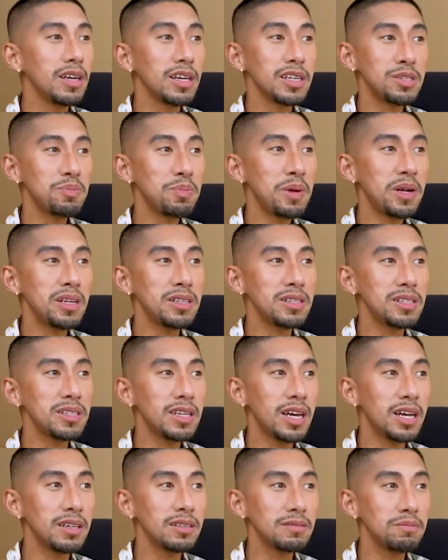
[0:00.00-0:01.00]
Experienced
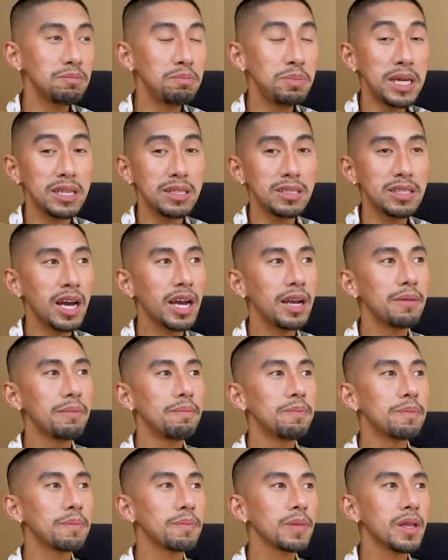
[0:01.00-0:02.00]
that big time.
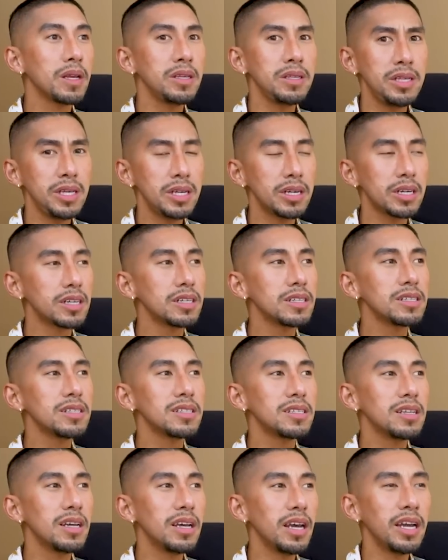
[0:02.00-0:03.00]

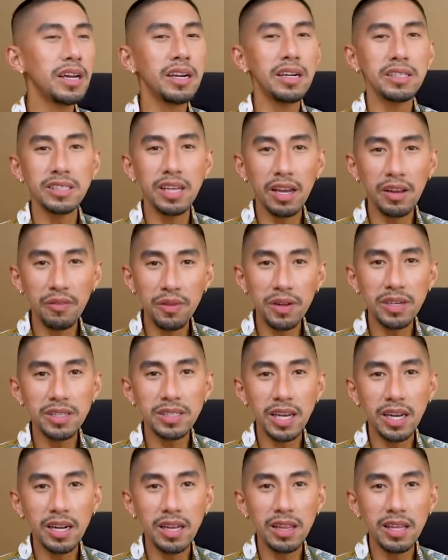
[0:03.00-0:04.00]
Years. And if
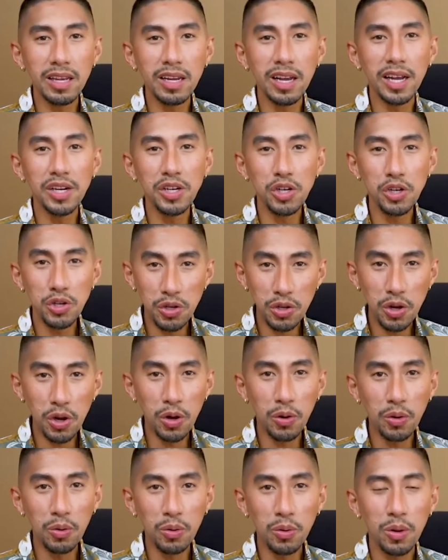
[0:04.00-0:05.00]
there's anything I
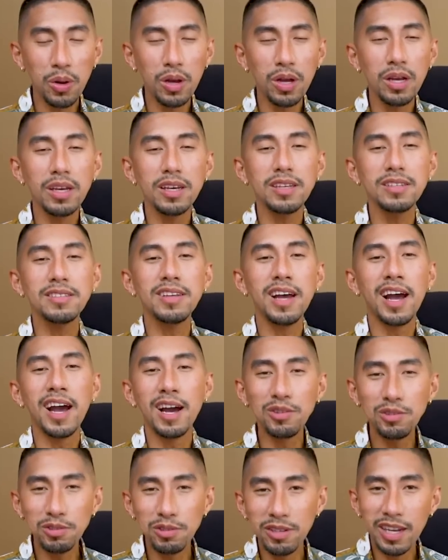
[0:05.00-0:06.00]
know, is
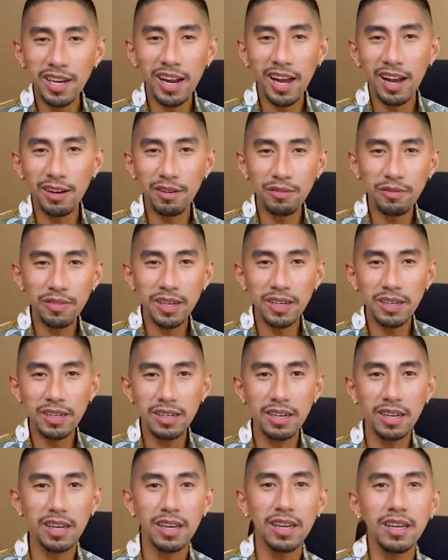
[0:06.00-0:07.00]
how to get out of
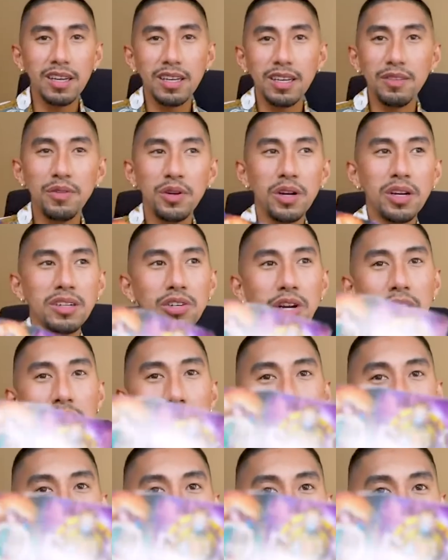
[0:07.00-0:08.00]
it. If you're
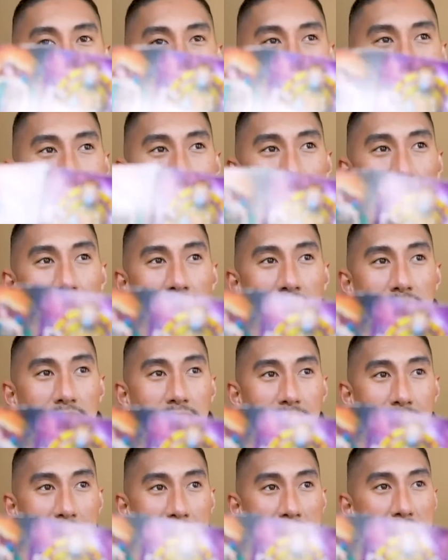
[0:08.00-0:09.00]
trying to
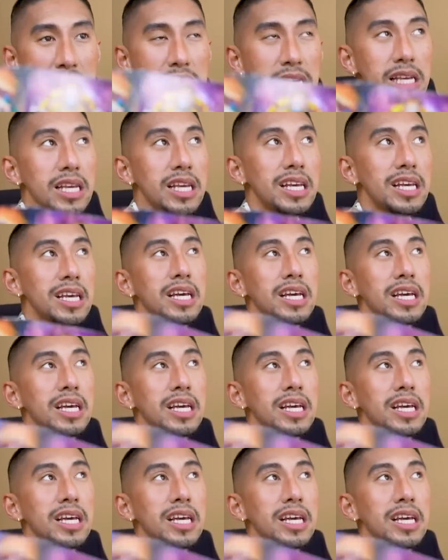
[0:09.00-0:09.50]
manifest A,